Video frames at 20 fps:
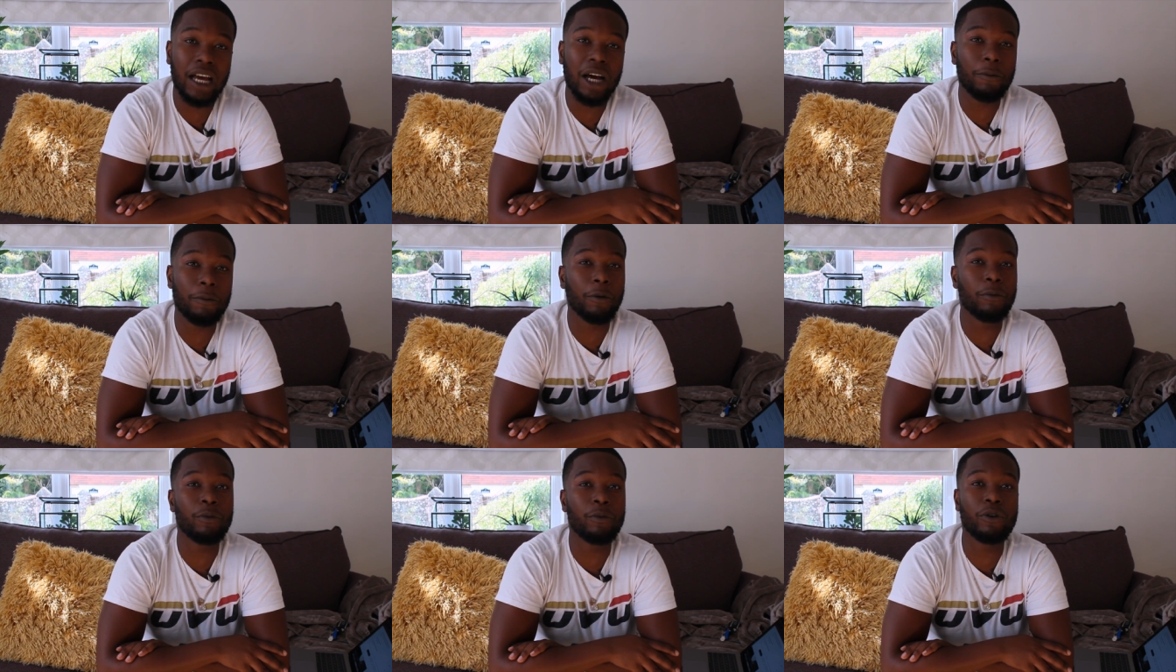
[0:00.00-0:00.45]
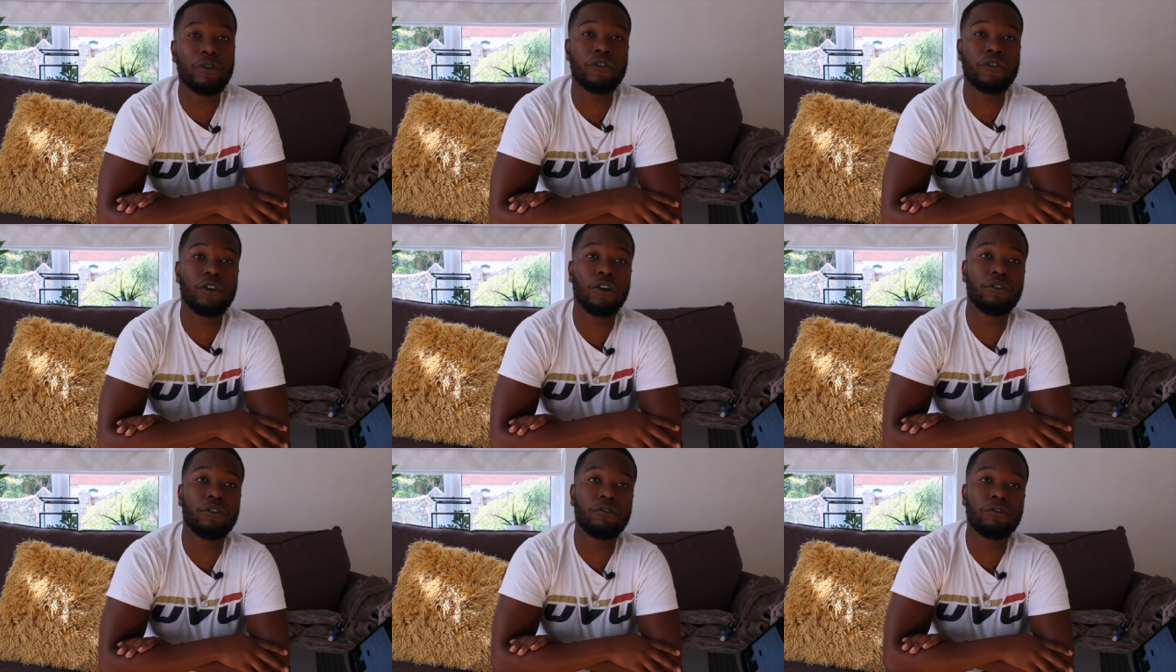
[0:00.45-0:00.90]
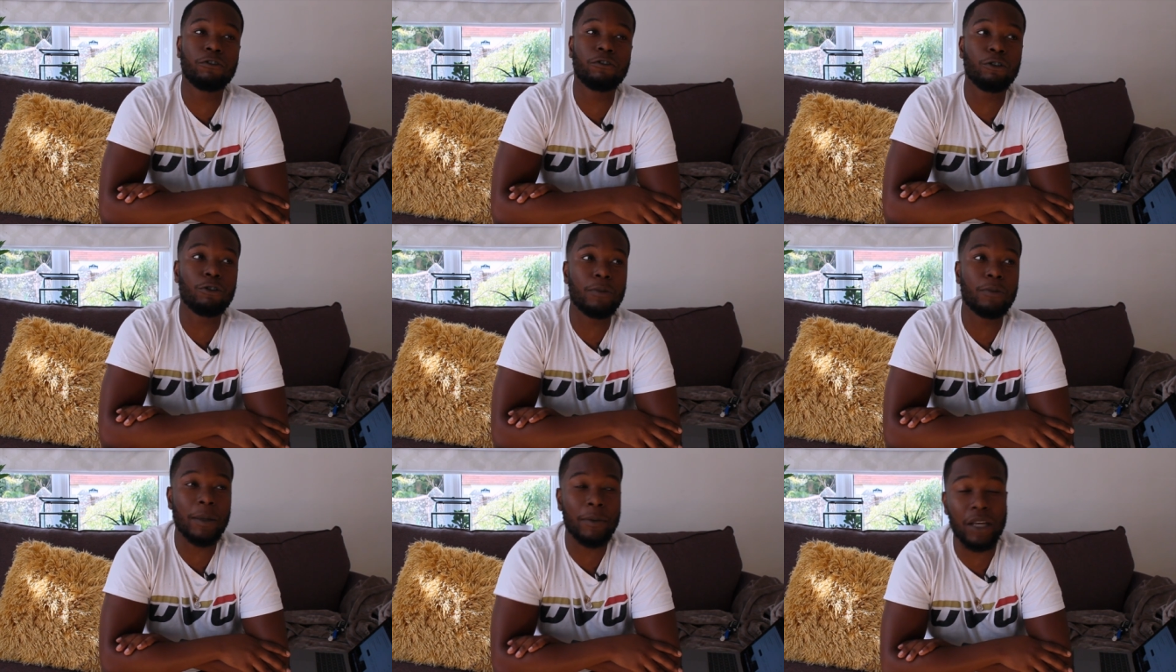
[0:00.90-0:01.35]
I probably would have gone
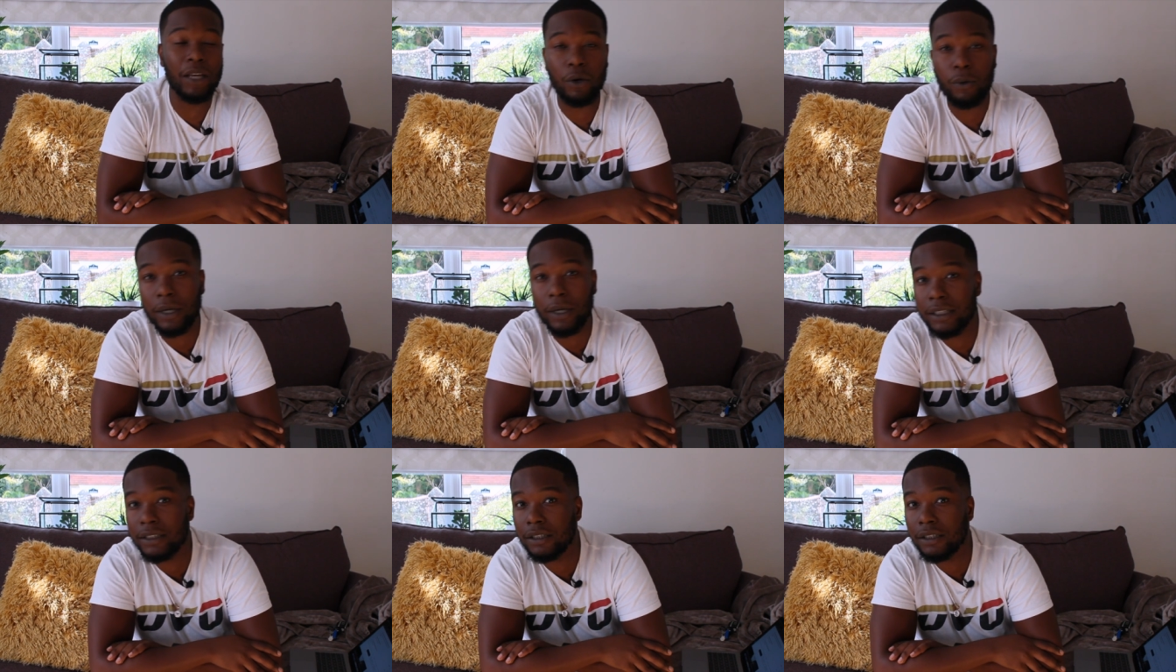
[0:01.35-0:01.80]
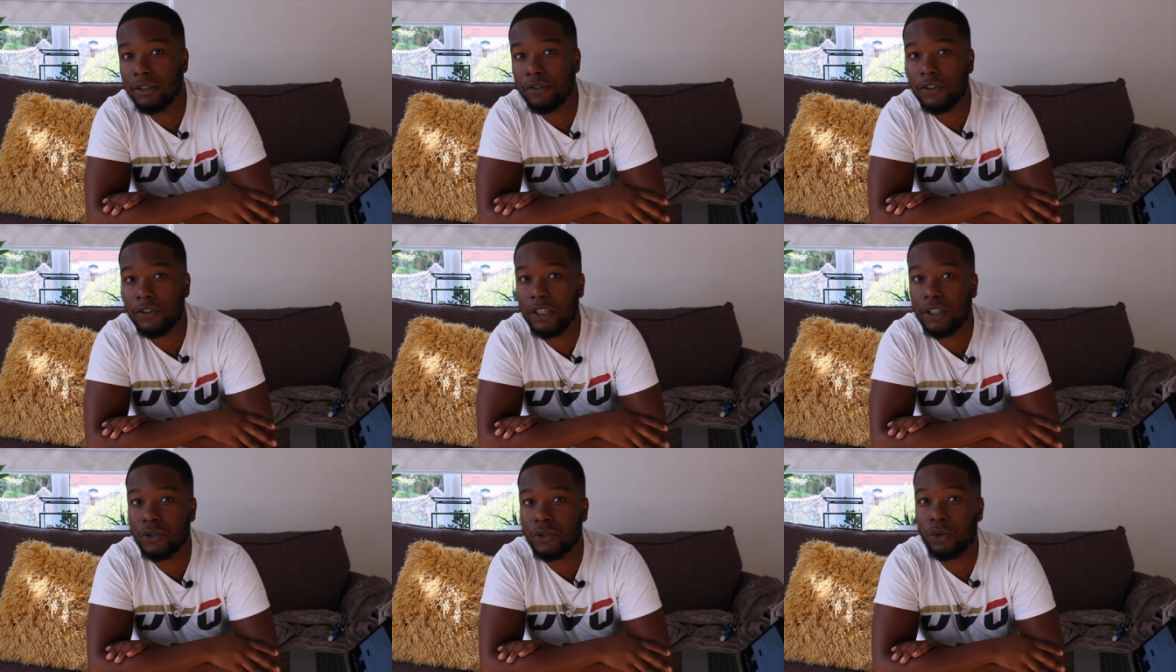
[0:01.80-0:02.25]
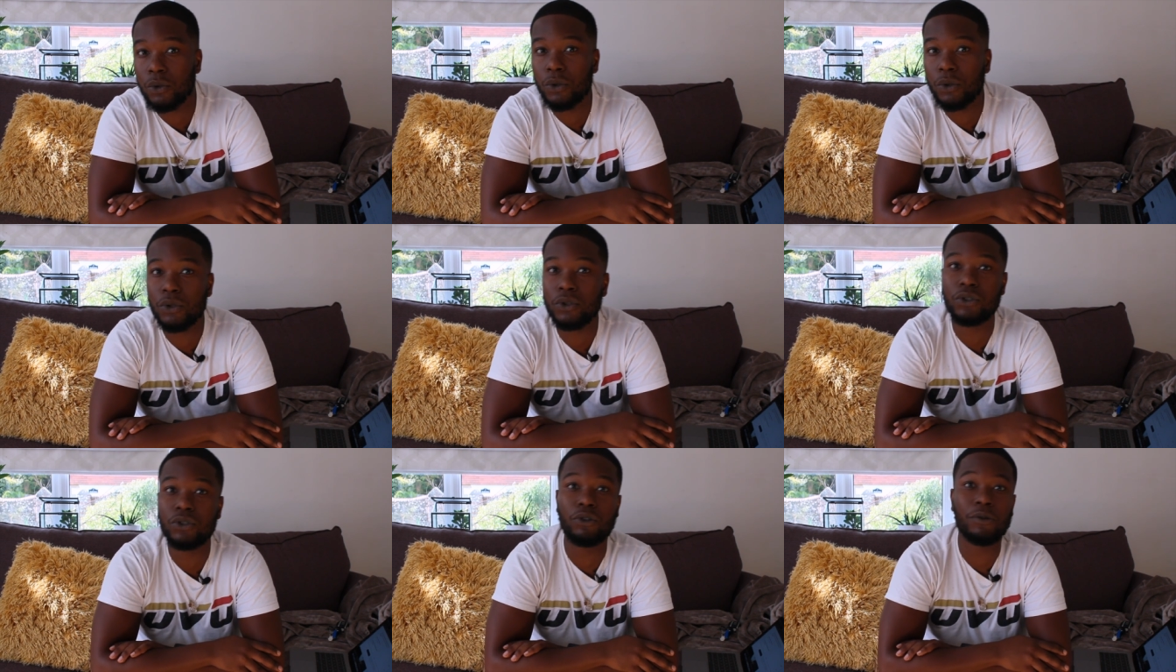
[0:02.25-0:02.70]
for maybe a Quicksilver
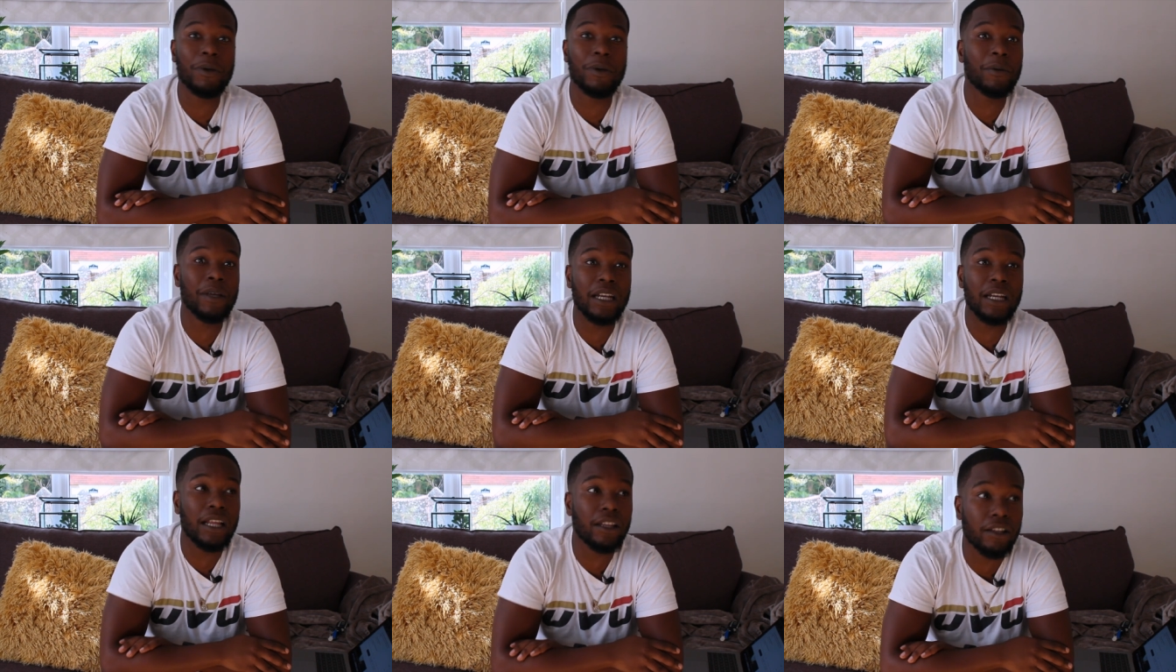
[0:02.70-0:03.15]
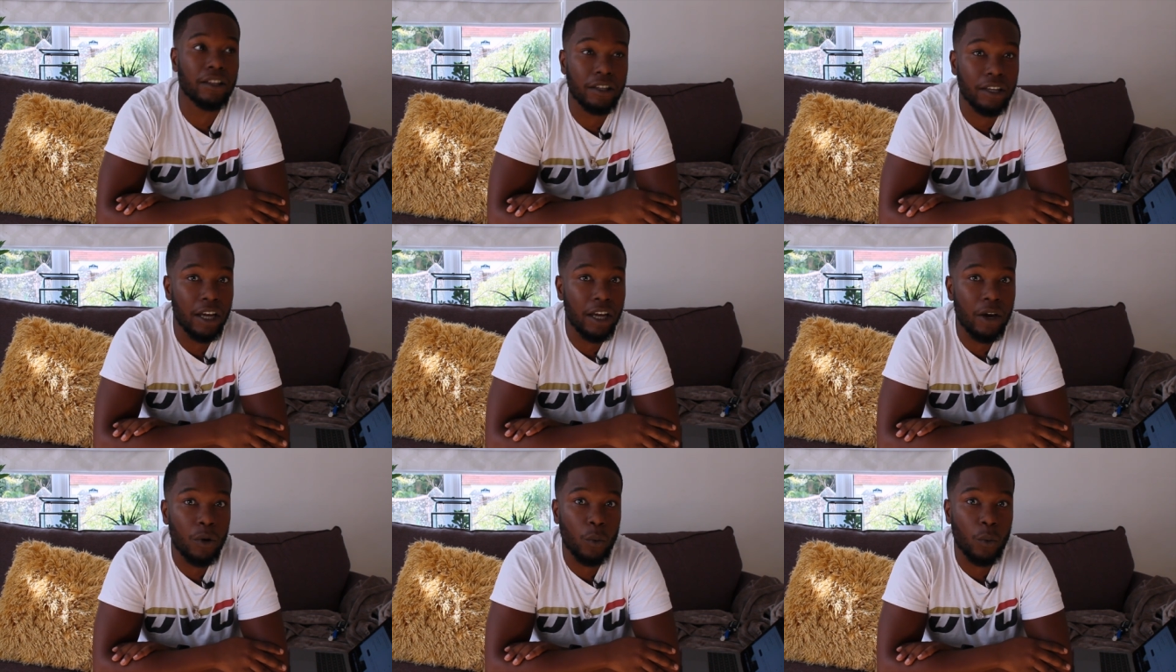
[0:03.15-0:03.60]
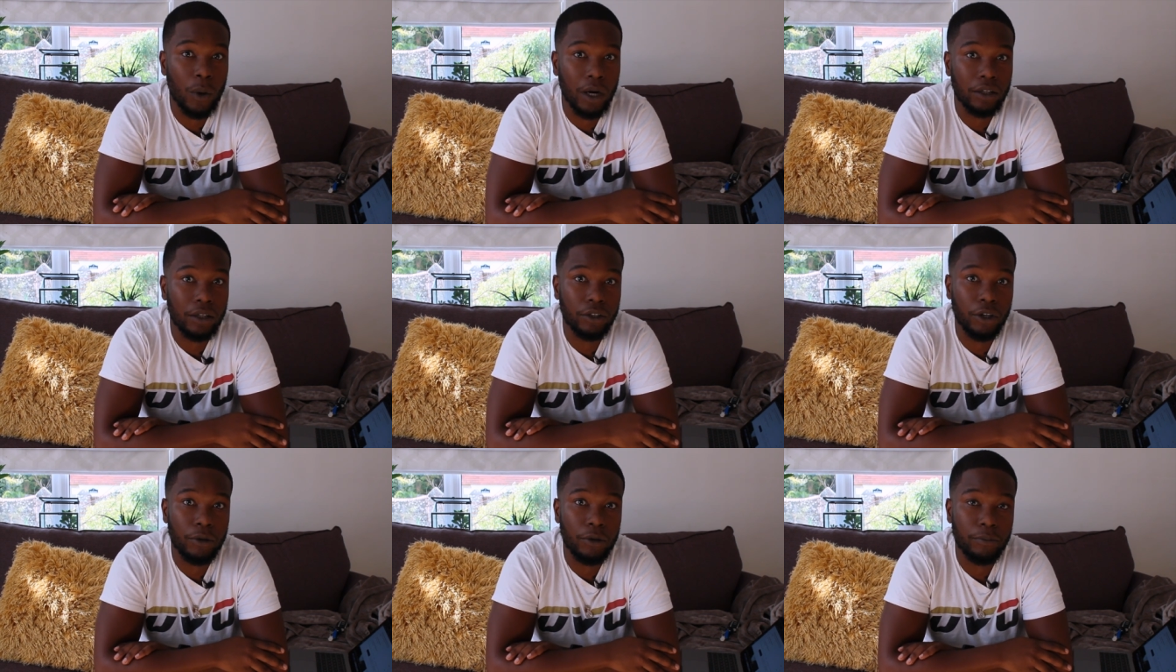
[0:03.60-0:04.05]
exhaust or maybe another
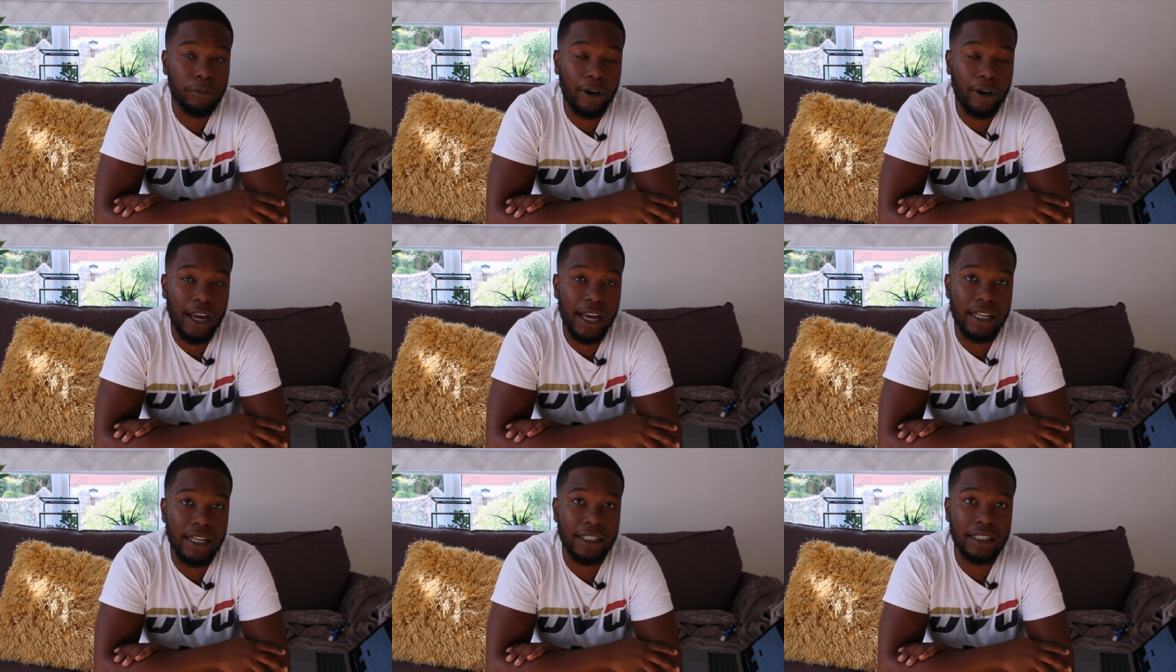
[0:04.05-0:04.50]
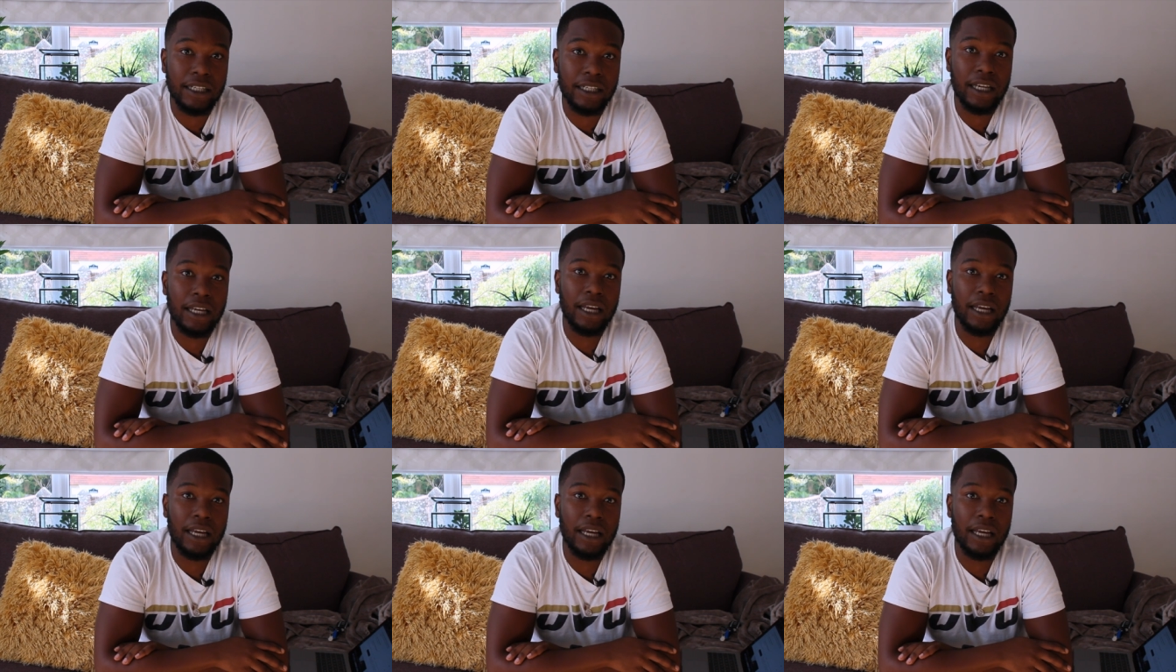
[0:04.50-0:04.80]
well-known brand.